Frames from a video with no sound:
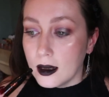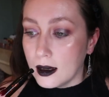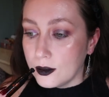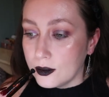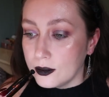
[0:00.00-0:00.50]

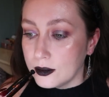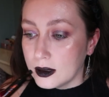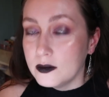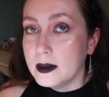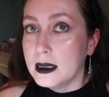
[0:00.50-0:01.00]
out
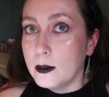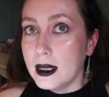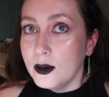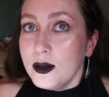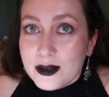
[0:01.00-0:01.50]
of my
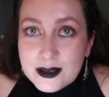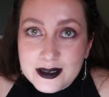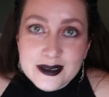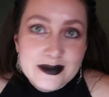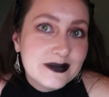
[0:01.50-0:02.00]
mouth.
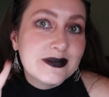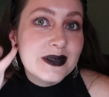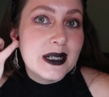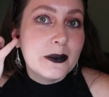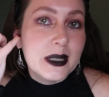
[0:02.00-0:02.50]

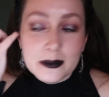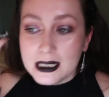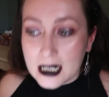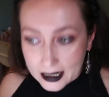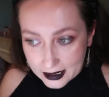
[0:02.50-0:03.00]
But maybe
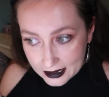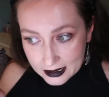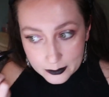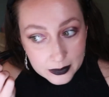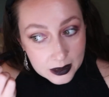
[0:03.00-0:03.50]
not.
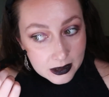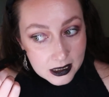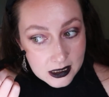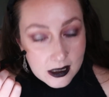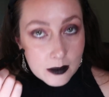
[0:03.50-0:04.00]
Maybe
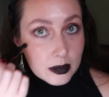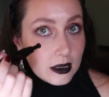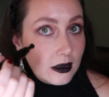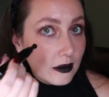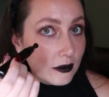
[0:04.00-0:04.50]
just up
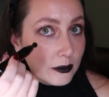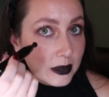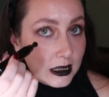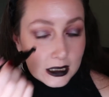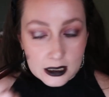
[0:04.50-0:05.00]
here would
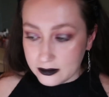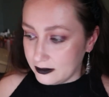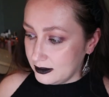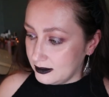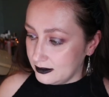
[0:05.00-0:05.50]
be cute.